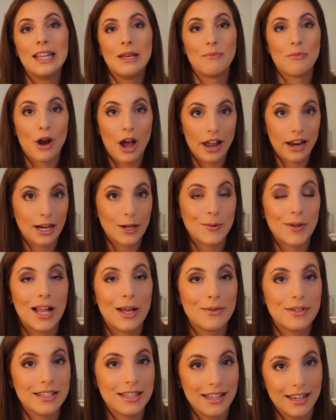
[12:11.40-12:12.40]
lip product while
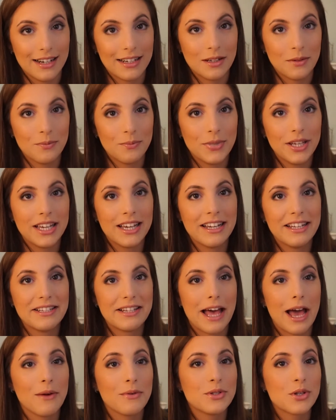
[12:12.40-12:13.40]
I was there
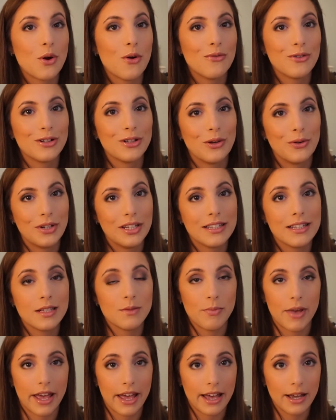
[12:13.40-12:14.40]
because I was overloading
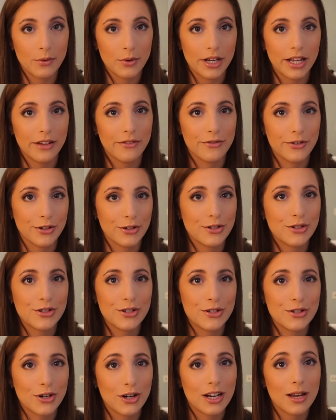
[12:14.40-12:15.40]
this bag when I first
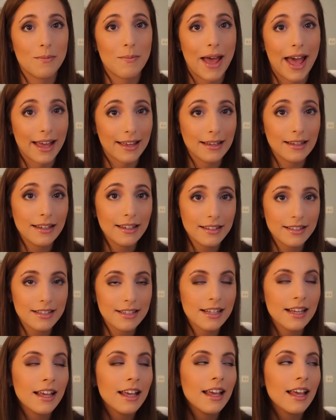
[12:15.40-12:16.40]
started packing
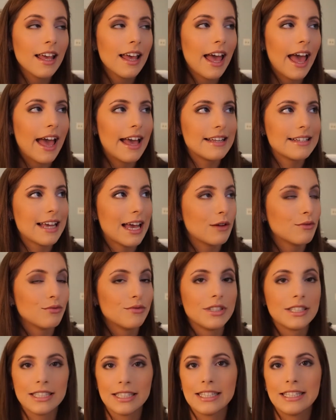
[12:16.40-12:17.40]
it, and I
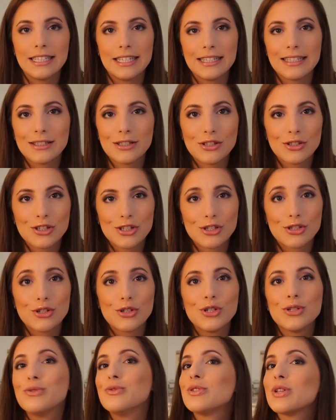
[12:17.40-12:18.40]
really needed to just
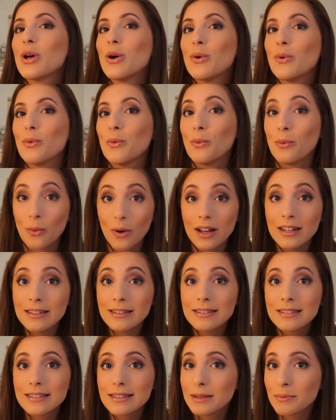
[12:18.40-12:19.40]
choose
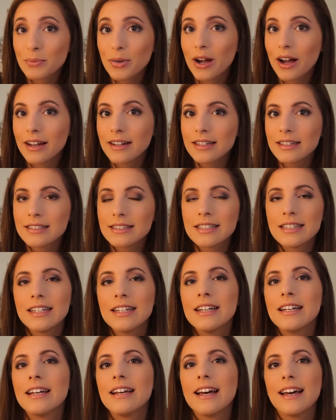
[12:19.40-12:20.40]
1 lip product,
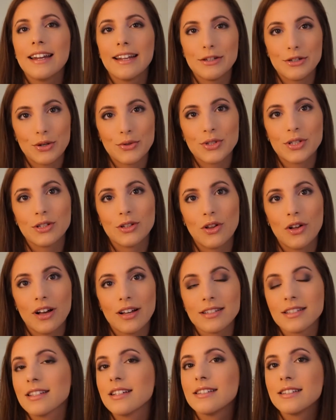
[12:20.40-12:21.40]
and I chose a
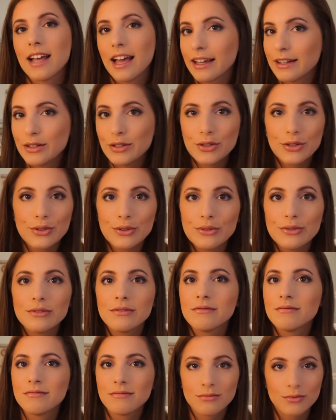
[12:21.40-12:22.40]
gloss because I
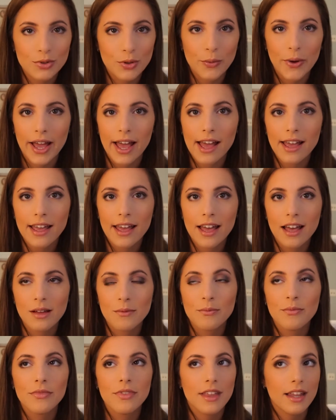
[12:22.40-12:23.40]
knew the way I
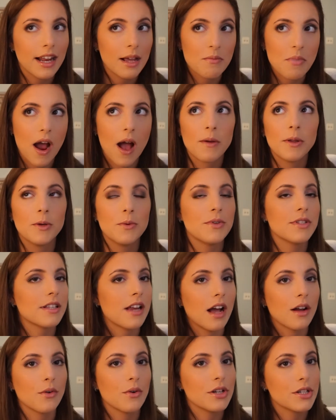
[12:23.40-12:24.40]
am that I probably was
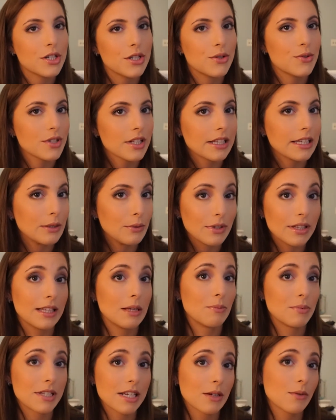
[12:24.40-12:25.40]
not going to use a liquid
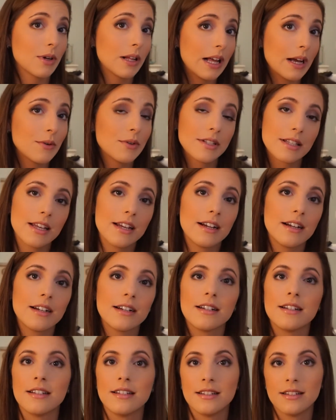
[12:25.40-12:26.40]
lipstick while I was there
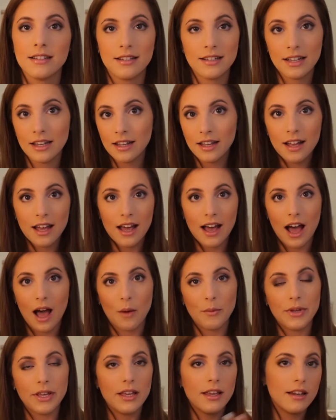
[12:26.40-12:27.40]
because
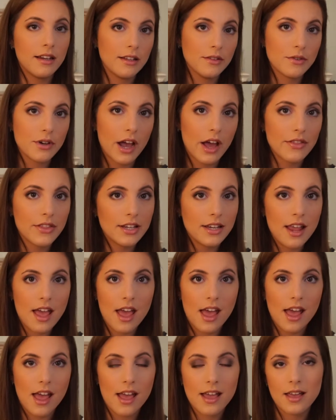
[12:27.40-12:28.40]
I'll be eating throughout the
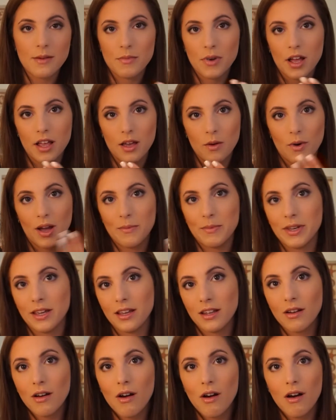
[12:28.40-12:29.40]
day and probably wiping
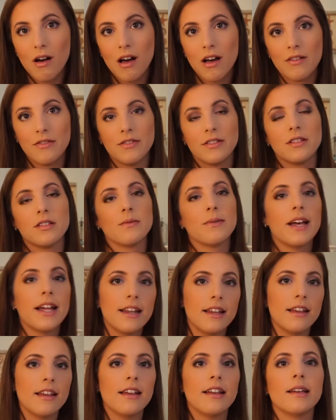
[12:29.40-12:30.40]
it off and
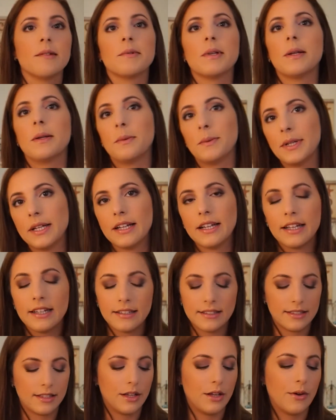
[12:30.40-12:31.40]
sweating and blah blah
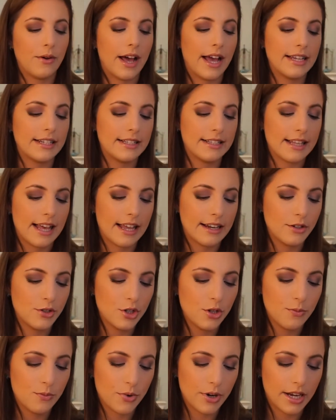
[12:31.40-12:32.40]
blah. So I decided
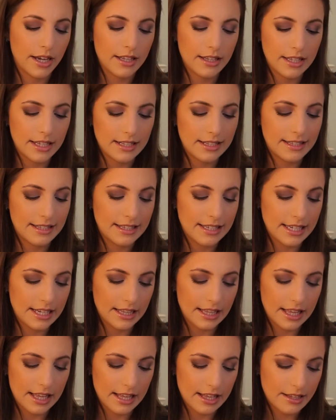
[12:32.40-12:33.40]
to bring the
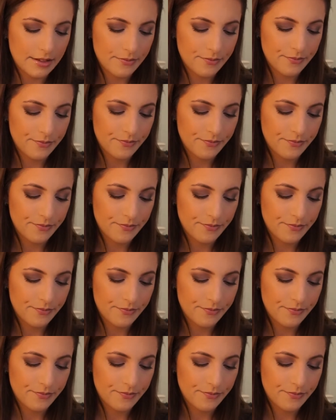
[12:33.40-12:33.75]
Stila